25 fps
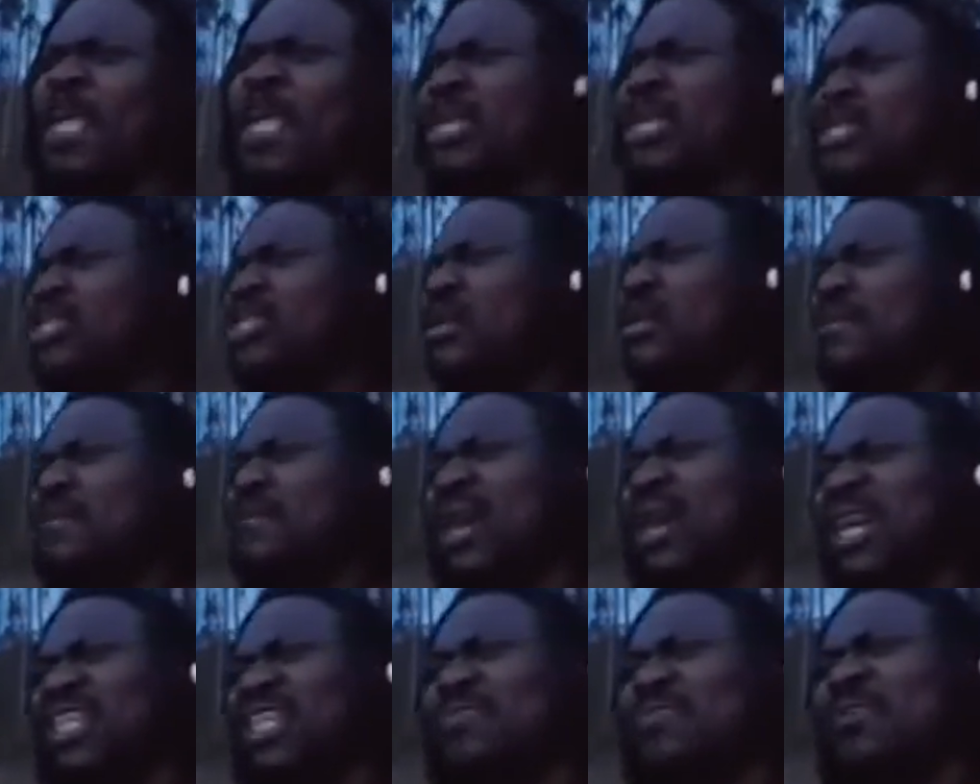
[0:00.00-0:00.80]
You
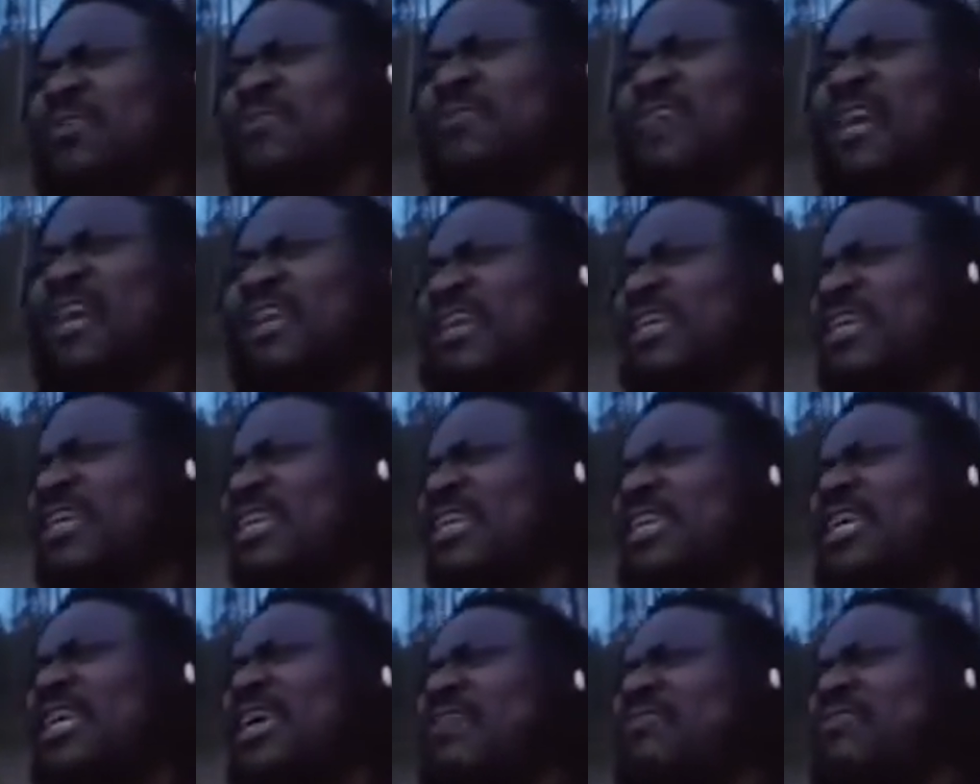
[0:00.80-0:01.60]
must be very
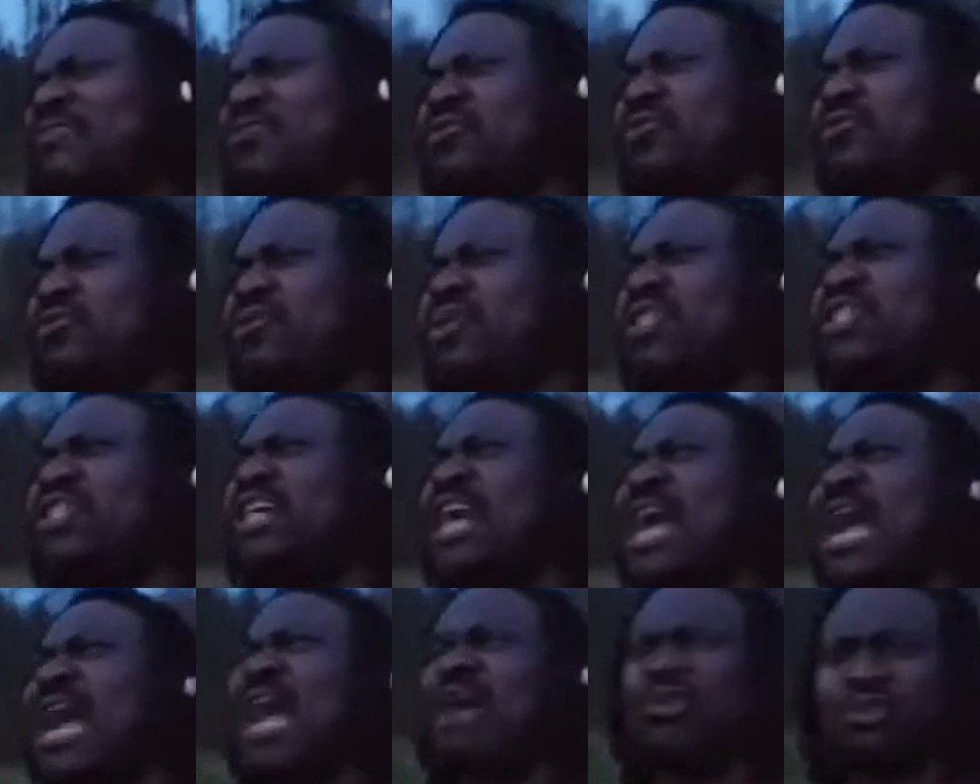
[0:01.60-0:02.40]
careful which
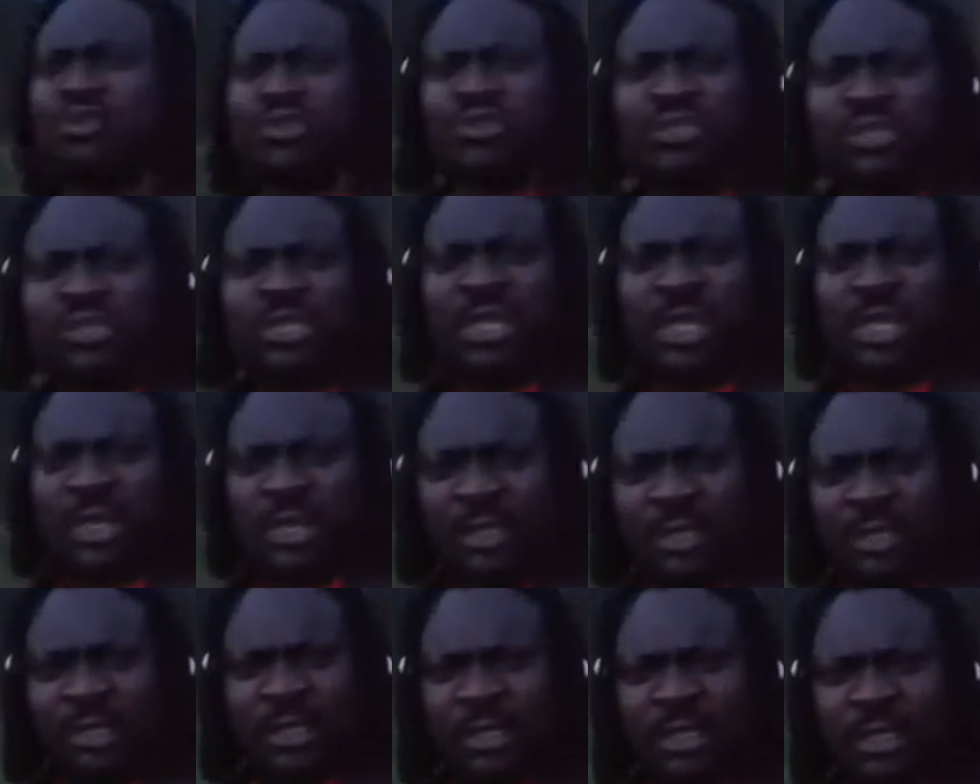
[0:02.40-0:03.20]
house
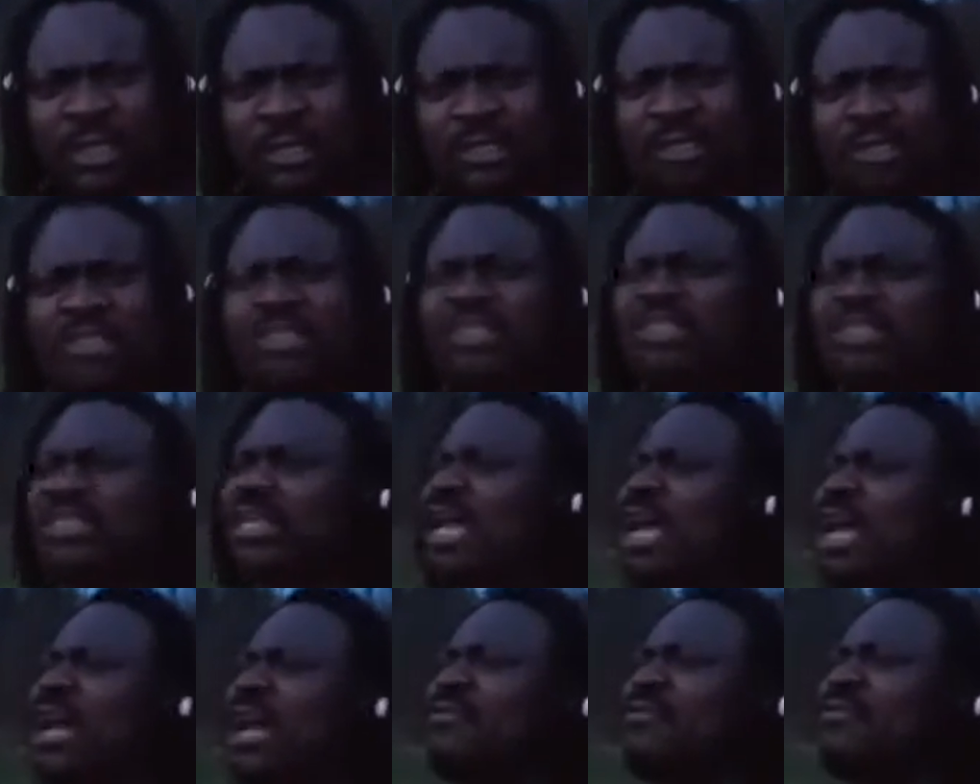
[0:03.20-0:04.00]
you
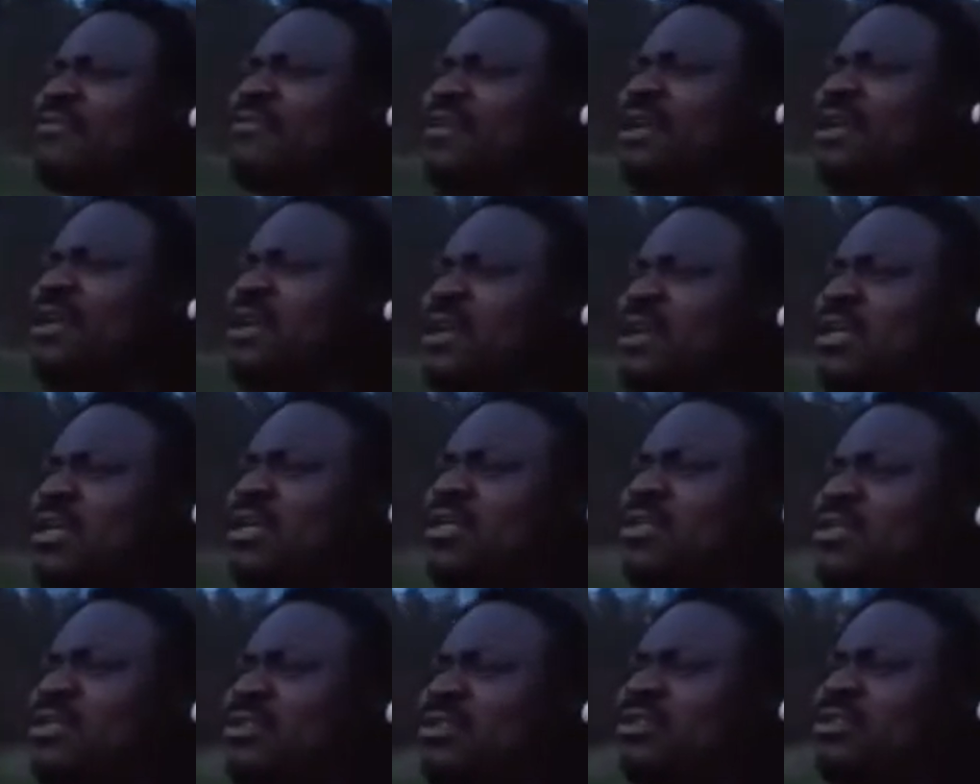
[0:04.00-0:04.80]
deserve.
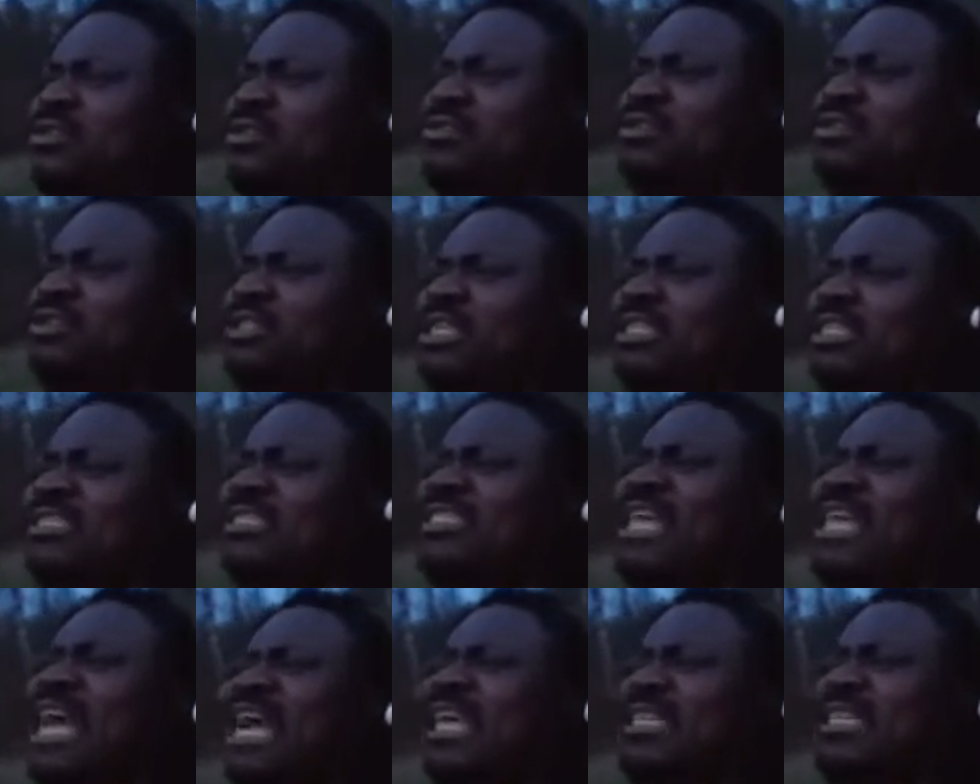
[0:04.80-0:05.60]
You
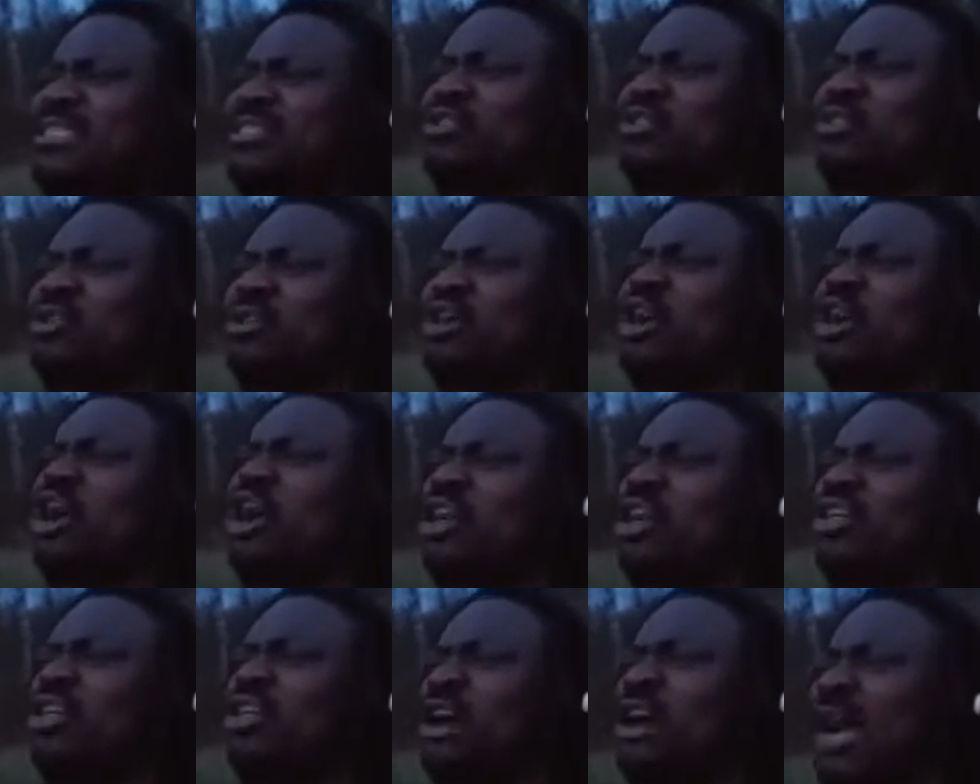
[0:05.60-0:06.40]
decide to
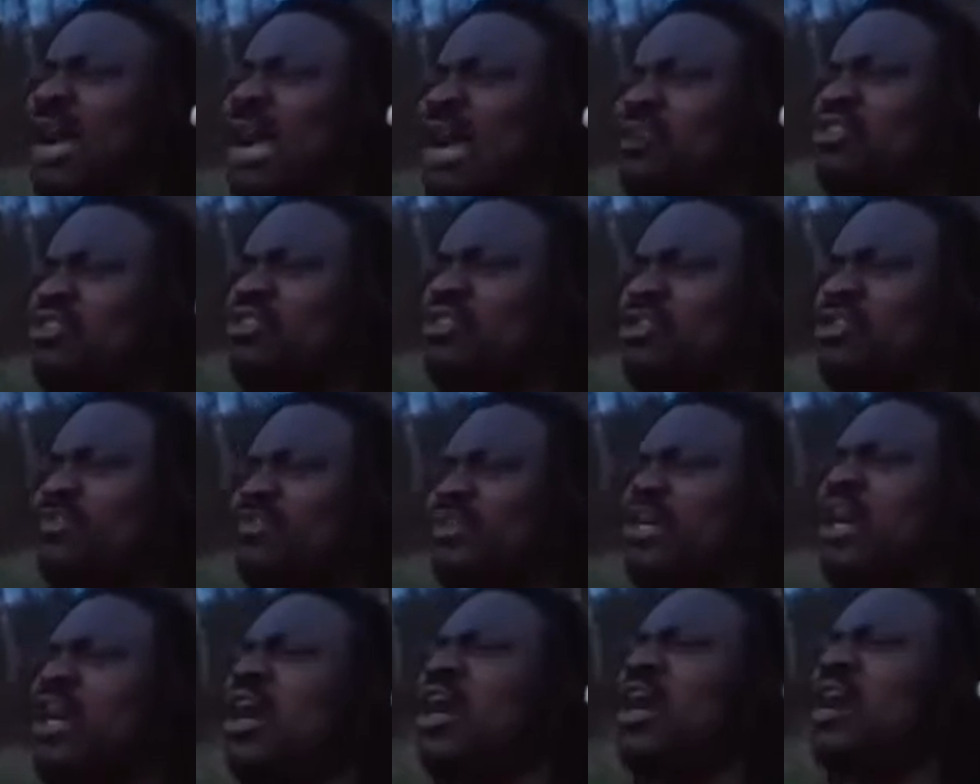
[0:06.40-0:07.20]
call your house
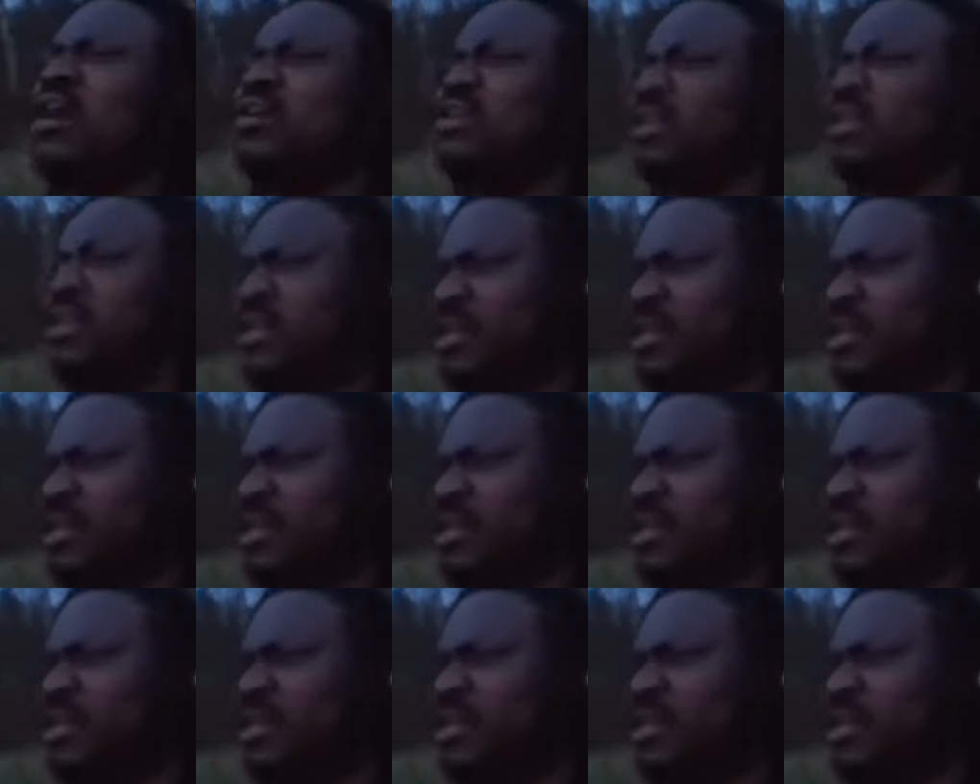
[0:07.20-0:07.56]
of God.